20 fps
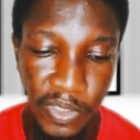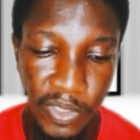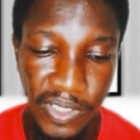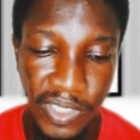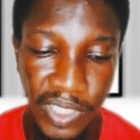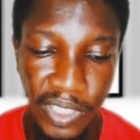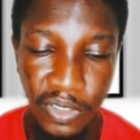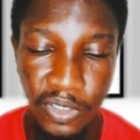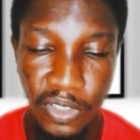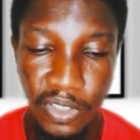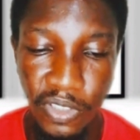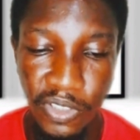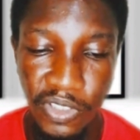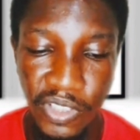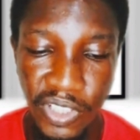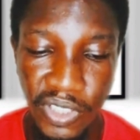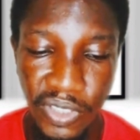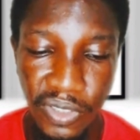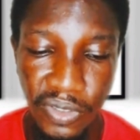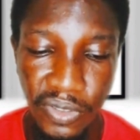
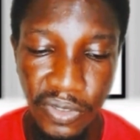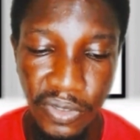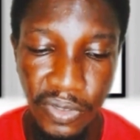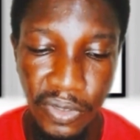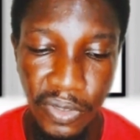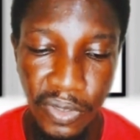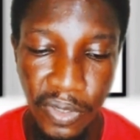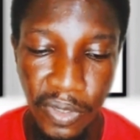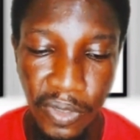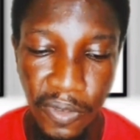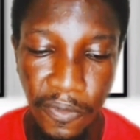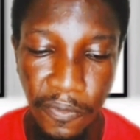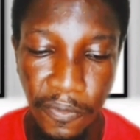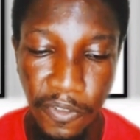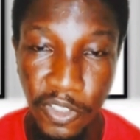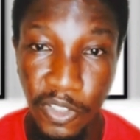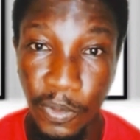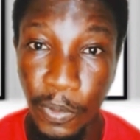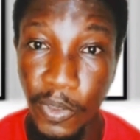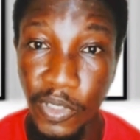technology.
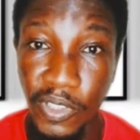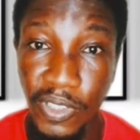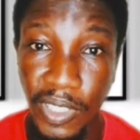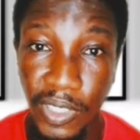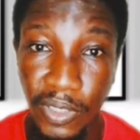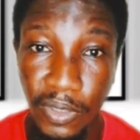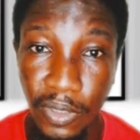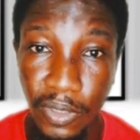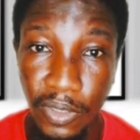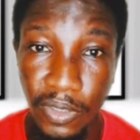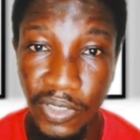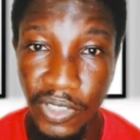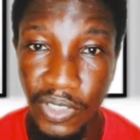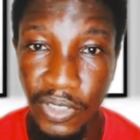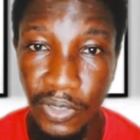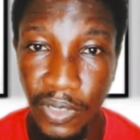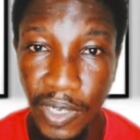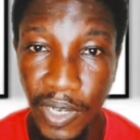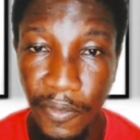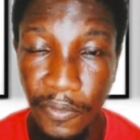For sports technology,
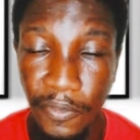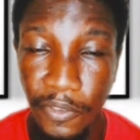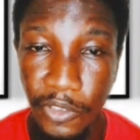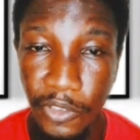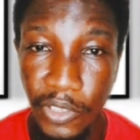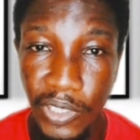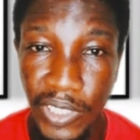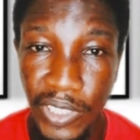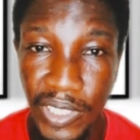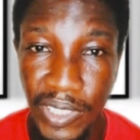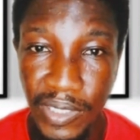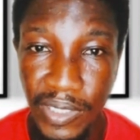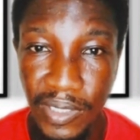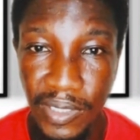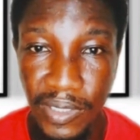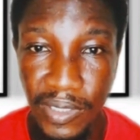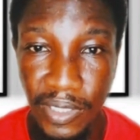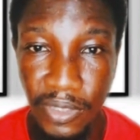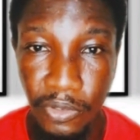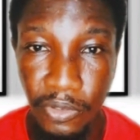you have 3 years.
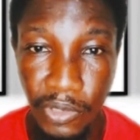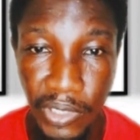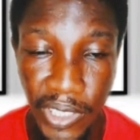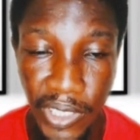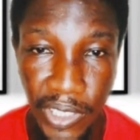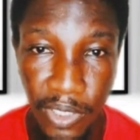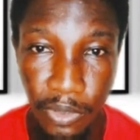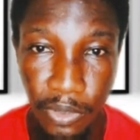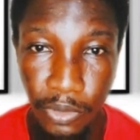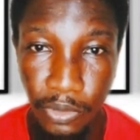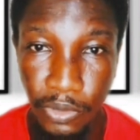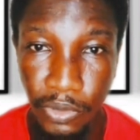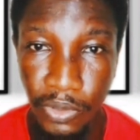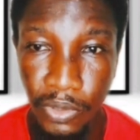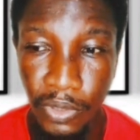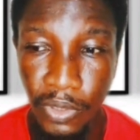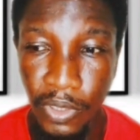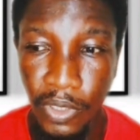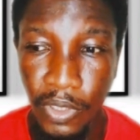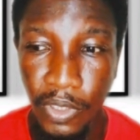It's a 3-year course.
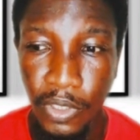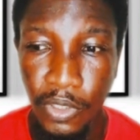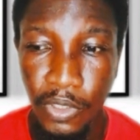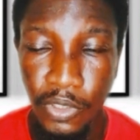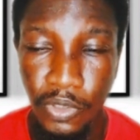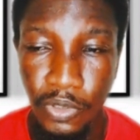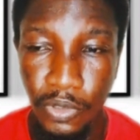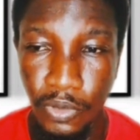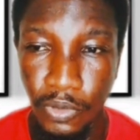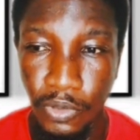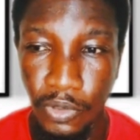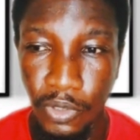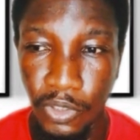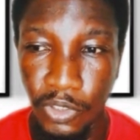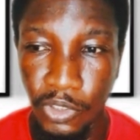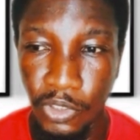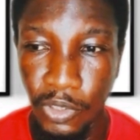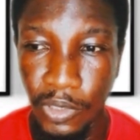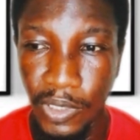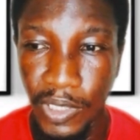So you're
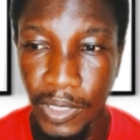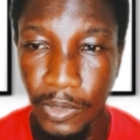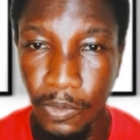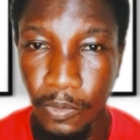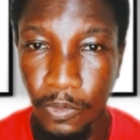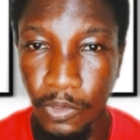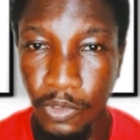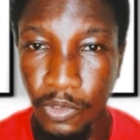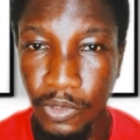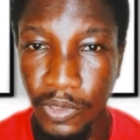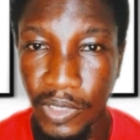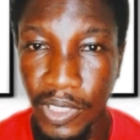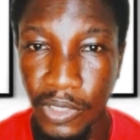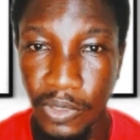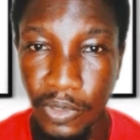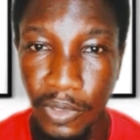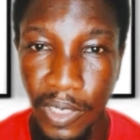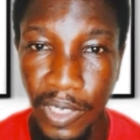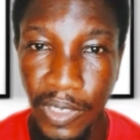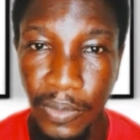sure that once you get
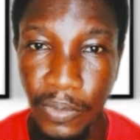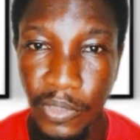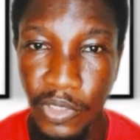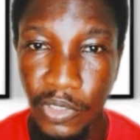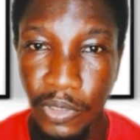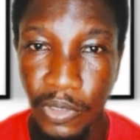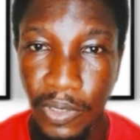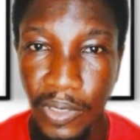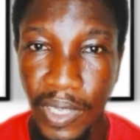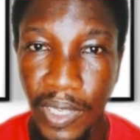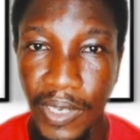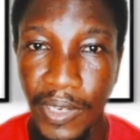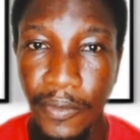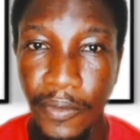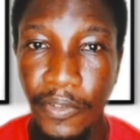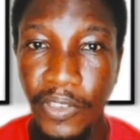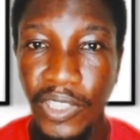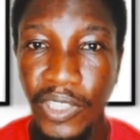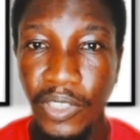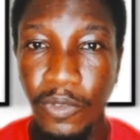your admission and
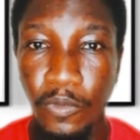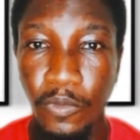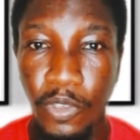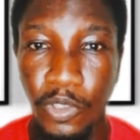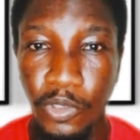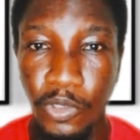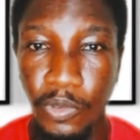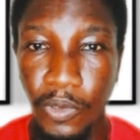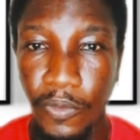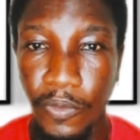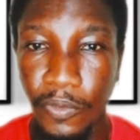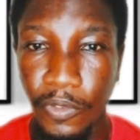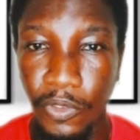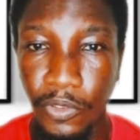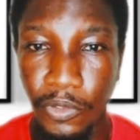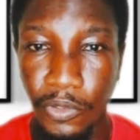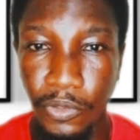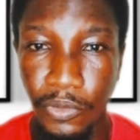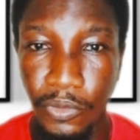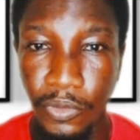everything works well for
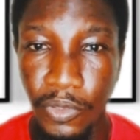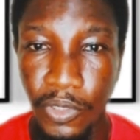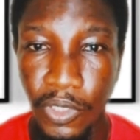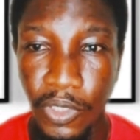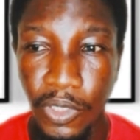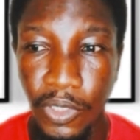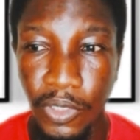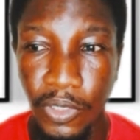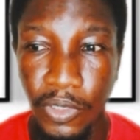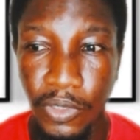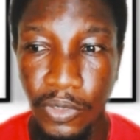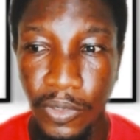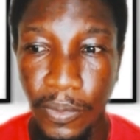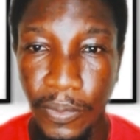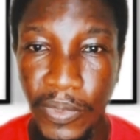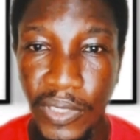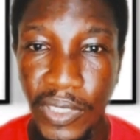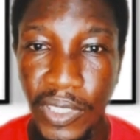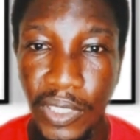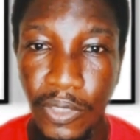you, you're
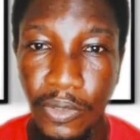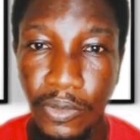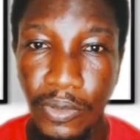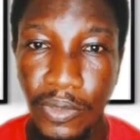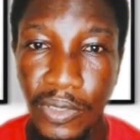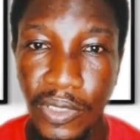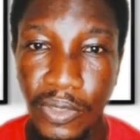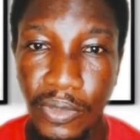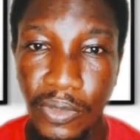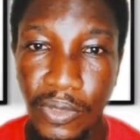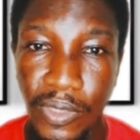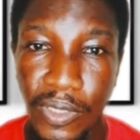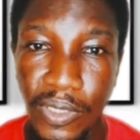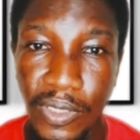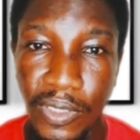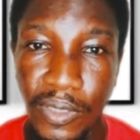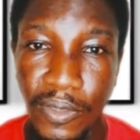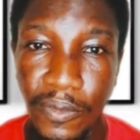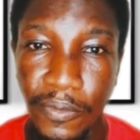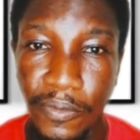being enrolled into
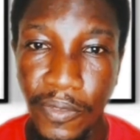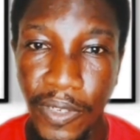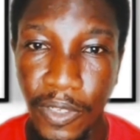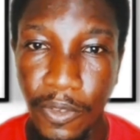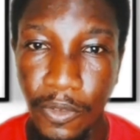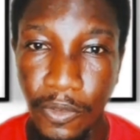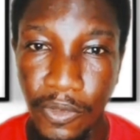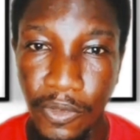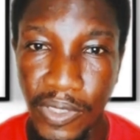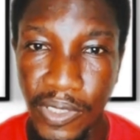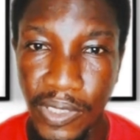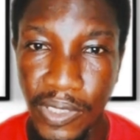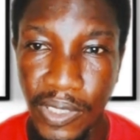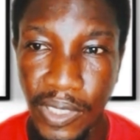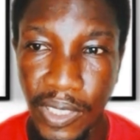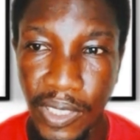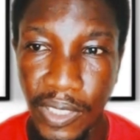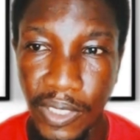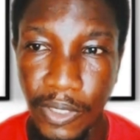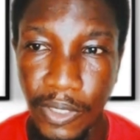the faculty
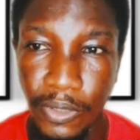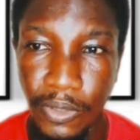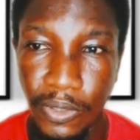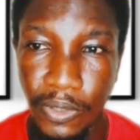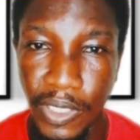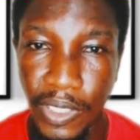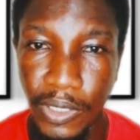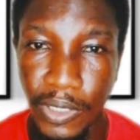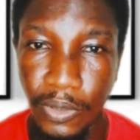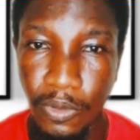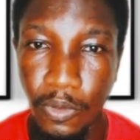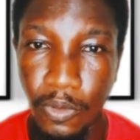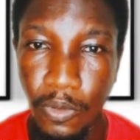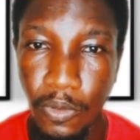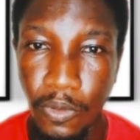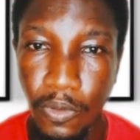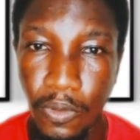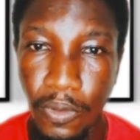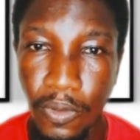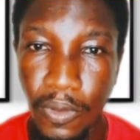and you can
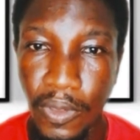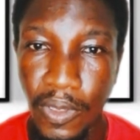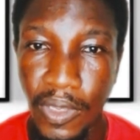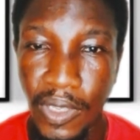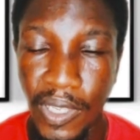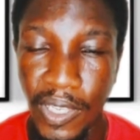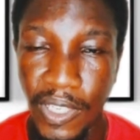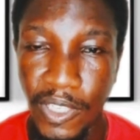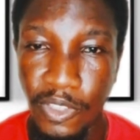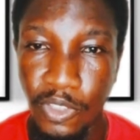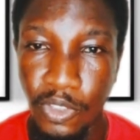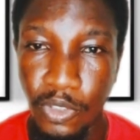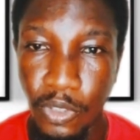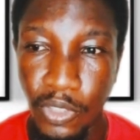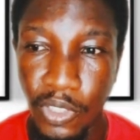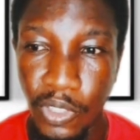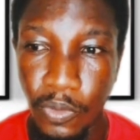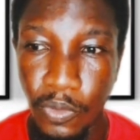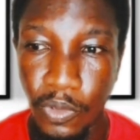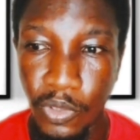go and
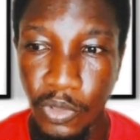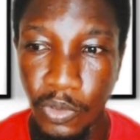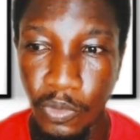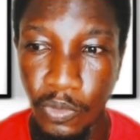study what